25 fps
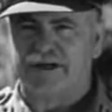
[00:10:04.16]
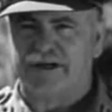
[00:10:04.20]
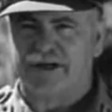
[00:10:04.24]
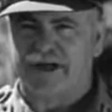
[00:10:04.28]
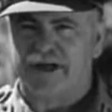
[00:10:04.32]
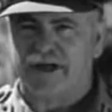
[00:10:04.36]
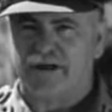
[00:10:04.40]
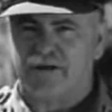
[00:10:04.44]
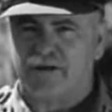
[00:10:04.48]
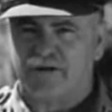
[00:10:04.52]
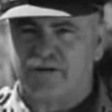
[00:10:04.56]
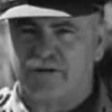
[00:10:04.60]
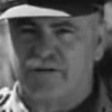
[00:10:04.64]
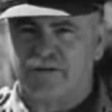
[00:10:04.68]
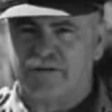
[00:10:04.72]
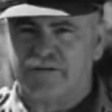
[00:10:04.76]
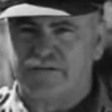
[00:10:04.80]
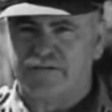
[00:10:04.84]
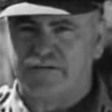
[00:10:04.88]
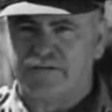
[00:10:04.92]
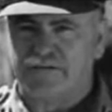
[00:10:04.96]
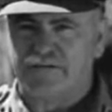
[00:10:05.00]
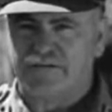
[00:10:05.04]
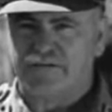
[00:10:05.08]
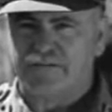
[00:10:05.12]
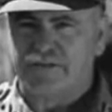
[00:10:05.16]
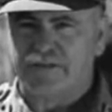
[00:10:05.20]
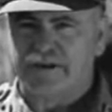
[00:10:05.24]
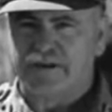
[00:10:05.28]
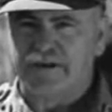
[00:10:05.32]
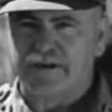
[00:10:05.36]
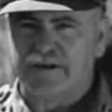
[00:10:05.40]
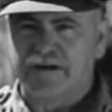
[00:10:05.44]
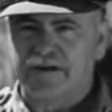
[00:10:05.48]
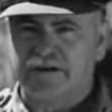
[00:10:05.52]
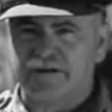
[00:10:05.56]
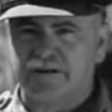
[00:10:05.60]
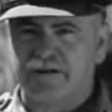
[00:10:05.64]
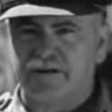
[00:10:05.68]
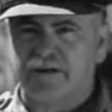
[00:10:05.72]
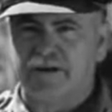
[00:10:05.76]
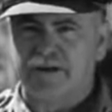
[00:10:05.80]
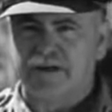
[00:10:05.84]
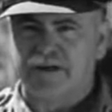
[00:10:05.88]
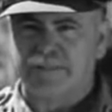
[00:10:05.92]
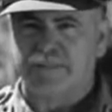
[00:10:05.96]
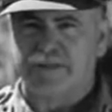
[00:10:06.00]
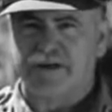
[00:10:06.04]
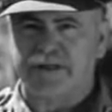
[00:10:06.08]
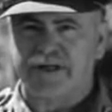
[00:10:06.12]
will go.
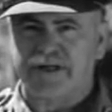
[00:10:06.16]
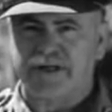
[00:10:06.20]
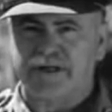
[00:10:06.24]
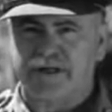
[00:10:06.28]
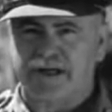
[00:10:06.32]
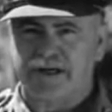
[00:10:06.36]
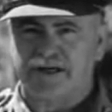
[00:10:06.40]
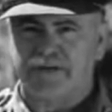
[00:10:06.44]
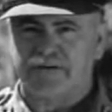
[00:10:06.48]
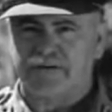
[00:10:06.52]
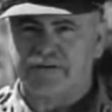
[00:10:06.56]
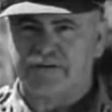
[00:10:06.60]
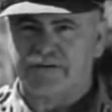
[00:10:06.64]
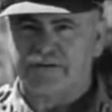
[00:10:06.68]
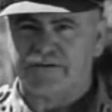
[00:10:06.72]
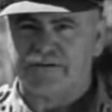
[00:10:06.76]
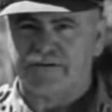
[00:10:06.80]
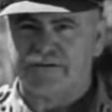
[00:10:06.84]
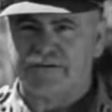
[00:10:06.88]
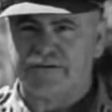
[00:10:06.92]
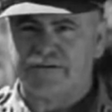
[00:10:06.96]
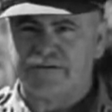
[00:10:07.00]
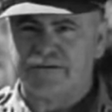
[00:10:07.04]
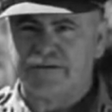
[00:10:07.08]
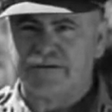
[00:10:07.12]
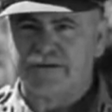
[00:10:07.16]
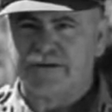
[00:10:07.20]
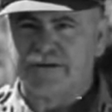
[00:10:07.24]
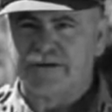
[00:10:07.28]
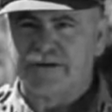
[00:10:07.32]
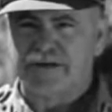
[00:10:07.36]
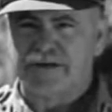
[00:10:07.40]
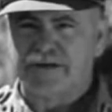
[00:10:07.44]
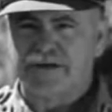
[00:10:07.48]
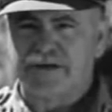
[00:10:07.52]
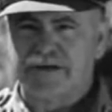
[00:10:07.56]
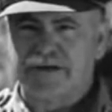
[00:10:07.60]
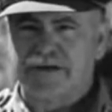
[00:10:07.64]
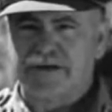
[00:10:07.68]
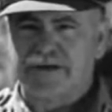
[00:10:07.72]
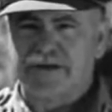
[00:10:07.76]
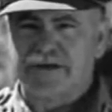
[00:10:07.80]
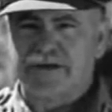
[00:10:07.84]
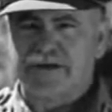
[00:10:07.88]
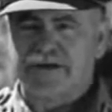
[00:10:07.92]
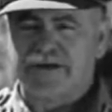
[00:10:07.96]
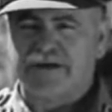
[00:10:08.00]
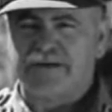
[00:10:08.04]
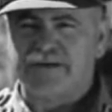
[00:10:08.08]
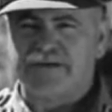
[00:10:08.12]
Your liberty goes.
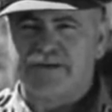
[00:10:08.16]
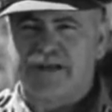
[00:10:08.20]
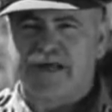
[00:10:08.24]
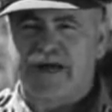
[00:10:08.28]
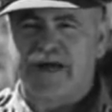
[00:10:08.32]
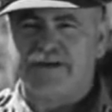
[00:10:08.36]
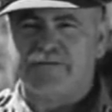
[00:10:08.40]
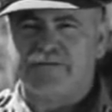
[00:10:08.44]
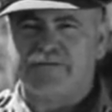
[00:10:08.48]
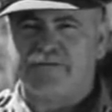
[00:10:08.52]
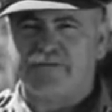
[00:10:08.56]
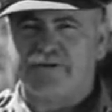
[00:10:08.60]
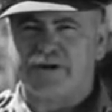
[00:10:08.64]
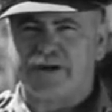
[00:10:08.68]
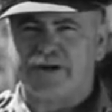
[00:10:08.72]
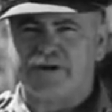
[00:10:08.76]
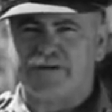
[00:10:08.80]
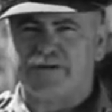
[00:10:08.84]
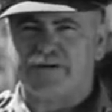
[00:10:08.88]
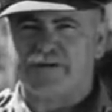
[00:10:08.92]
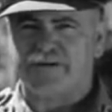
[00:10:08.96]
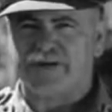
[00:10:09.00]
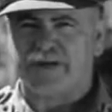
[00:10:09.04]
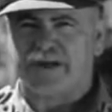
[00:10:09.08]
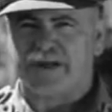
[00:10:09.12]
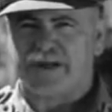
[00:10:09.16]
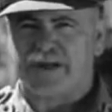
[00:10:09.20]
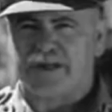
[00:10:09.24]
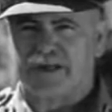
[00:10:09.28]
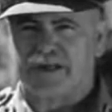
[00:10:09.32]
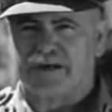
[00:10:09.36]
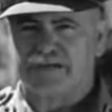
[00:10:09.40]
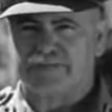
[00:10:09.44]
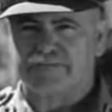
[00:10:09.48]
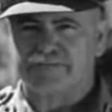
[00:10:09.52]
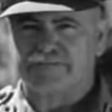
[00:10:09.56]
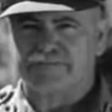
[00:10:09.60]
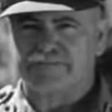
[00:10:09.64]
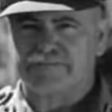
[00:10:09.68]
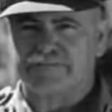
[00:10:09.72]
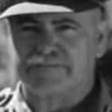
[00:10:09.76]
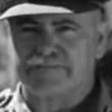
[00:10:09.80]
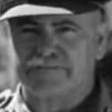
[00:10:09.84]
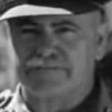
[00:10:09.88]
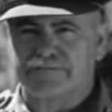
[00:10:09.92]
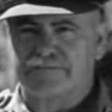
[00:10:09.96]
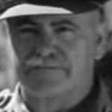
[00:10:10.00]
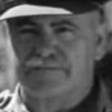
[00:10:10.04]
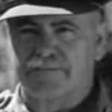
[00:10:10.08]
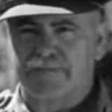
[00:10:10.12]
Is life worth retaining?
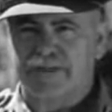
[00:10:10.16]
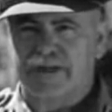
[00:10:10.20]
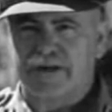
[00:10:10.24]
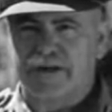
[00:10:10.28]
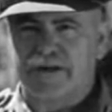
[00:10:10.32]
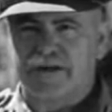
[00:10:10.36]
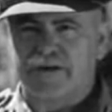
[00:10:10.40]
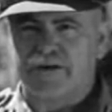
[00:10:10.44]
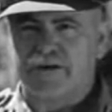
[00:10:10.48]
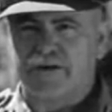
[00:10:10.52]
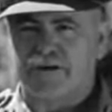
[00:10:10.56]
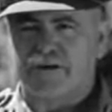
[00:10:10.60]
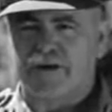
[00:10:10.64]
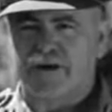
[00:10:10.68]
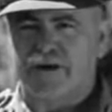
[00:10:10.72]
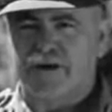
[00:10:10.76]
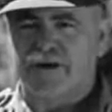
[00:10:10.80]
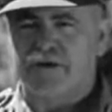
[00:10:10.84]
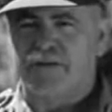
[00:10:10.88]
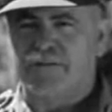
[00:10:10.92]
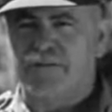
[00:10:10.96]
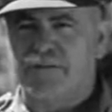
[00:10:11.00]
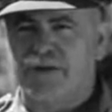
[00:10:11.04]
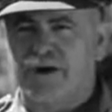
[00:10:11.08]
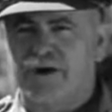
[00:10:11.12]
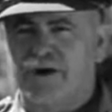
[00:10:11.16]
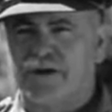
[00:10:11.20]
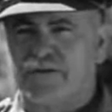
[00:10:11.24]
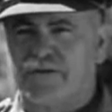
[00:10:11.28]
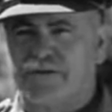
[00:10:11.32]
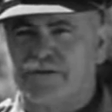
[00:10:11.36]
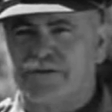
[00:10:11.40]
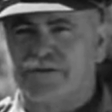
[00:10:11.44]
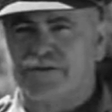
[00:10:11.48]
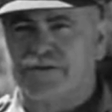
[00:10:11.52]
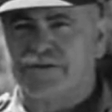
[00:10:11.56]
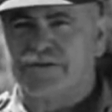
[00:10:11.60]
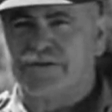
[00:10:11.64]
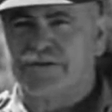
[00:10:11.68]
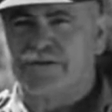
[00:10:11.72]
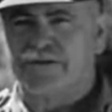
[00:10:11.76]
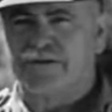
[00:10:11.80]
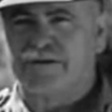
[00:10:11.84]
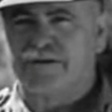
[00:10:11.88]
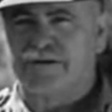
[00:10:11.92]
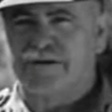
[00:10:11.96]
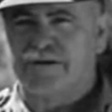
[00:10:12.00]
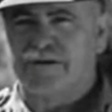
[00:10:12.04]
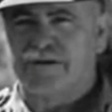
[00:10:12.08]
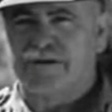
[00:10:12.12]
Your home goes.
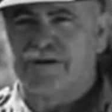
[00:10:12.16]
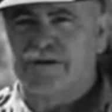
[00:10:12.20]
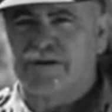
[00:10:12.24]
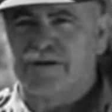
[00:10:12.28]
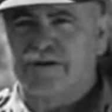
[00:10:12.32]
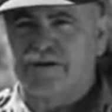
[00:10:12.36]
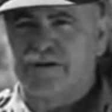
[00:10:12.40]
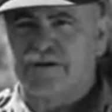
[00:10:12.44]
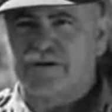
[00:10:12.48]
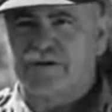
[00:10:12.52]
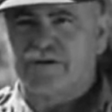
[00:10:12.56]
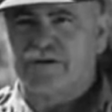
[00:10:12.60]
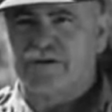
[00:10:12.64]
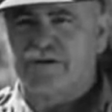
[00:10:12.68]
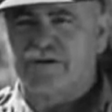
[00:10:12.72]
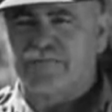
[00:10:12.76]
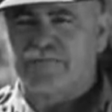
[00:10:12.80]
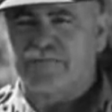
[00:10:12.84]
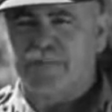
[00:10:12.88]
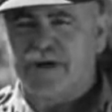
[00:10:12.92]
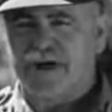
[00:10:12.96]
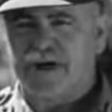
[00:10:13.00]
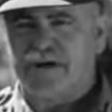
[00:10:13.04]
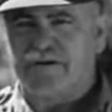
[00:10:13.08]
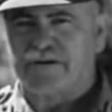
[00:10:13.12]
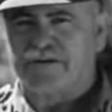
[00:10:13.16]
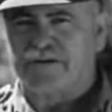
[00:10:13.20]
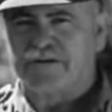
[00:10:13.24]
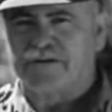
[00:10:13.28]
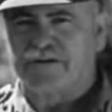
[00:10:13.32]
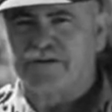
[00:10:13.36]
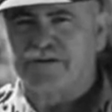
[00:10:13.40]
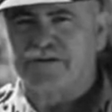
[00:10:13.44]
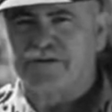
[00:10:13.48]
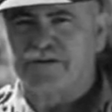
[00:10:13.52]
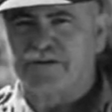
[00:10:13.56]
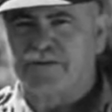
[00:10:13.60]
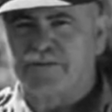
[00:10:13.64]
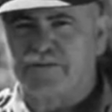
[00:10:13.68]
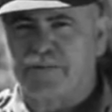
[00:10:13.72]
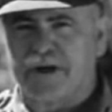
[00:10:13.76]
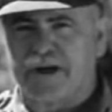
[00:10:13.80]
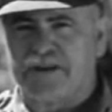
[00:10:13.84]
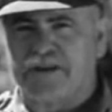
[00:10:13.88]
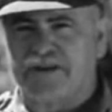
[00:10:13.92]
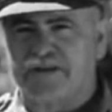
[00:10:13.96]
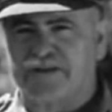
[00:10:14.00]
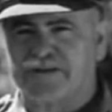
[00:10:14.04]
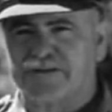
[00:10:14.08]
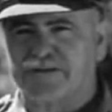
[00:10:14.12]
Your parents, your
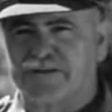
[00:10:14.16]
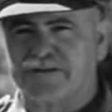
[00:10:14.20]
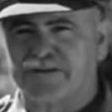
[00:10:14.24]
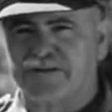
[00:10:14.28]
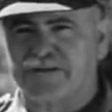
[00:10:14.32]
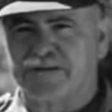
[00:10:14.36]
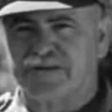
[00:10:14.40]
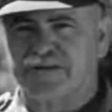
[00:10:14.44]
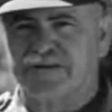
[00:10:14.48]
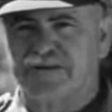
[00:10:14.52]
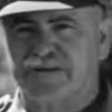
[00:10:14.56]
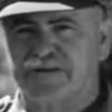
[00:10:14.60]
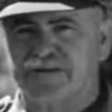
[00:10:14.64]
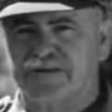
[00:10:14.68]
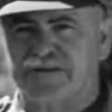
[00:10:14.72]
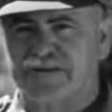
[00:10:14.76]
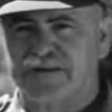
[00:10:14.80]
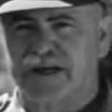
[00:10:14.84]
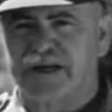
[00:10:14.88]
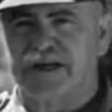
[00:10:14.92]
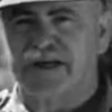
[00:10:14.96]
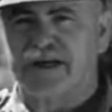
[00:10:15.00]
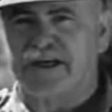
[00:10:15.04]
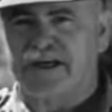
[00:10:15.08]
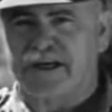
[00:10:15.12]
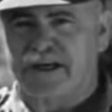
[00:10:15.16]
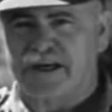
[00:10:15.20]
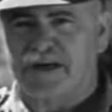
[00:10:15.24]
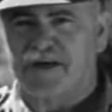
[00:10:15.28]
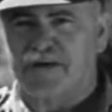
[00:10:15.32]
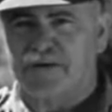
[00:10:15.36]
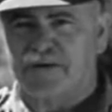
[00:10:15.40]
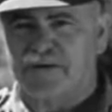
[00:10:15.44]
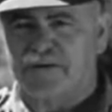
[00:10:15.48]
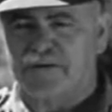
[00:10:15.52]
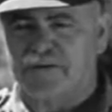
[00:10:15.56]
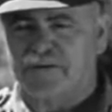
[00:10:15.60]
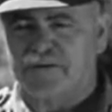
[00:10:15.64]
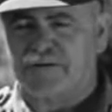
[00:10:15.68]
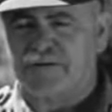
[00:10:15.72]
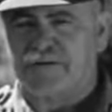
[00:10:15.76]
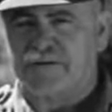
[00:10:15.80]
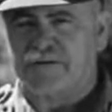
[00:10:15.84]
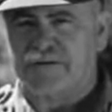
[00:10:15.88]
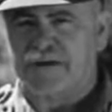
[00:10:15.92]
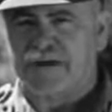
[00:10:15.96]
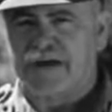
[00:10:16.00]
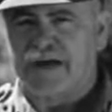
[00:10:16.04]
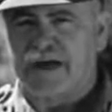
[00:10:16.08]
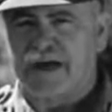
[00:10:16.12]
brothers, your sisters, they go
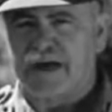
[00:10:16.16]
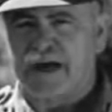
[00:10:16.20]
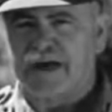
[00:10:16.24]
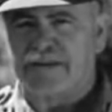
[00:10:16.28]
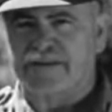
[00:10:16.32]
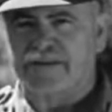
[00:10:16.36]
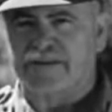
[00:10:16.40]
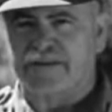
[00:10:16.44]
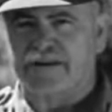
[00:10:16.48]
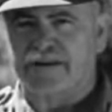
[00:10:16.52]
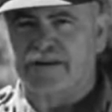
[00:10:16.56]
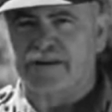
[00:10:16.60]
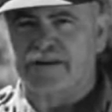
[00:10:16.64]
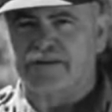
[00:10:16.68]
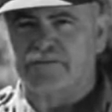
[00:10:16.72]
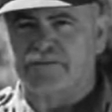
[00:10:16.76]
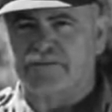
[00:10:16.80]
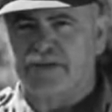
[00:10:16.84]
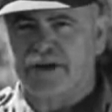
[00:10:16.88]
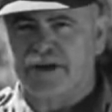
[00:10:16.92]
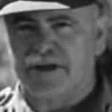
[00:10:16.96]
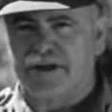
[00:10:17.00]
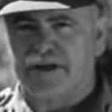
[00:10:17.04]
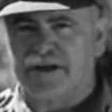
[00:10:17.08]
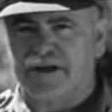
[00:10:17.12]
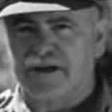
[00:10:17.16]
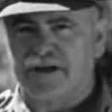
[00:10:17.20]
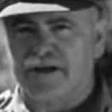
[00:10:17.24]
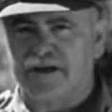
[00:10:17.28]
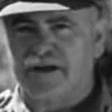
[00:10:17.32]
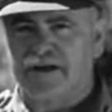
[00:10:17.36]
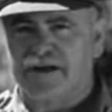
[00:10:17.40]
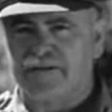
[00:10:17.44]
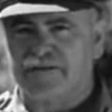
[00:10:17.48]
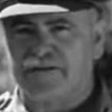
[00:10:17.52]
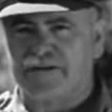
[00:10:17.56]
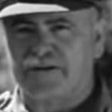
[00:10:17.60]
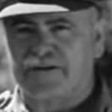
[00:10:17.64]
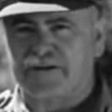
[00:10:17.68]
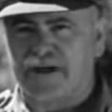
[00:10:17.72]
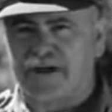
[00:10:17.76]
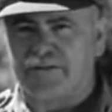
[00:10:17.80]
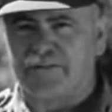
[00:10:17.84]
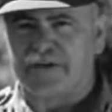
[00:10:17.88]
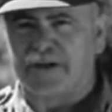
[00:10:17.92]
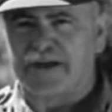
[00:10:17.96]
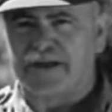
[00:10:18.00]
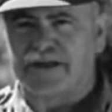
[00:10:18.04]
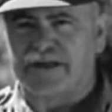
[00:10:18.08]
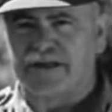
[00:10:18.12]
at the will of the
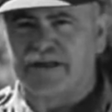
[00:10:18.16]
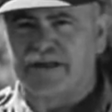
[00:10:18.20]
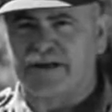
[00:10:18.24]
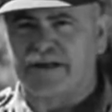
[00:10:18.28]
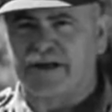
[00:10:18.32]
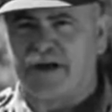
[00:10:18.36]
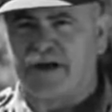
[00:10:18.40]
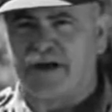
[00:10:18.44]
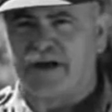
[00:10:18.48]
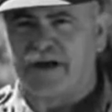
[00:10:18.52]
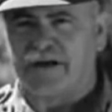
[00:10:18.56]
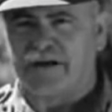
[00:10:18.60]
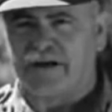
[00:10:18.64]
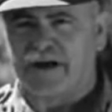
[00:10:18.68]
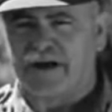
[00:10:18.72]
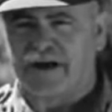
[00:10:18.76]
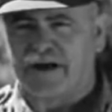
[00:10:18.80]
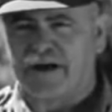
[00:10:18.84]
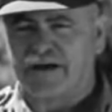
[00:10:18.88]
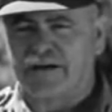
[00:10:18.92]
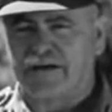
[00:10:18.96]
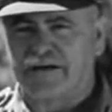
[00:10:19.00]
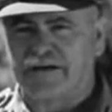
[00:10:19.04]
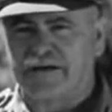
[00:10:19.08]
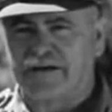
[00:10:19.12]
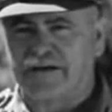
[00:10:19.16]
dominating conqueror.